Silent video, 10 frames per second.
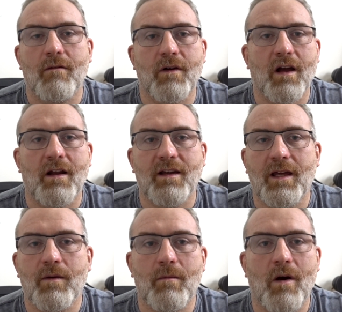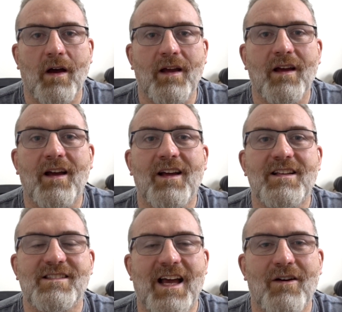for kind of keeping my
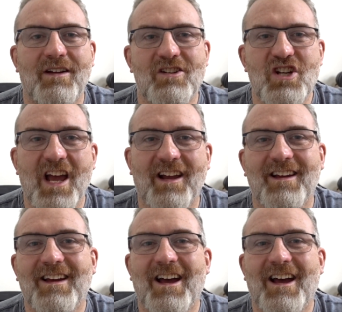sound in check.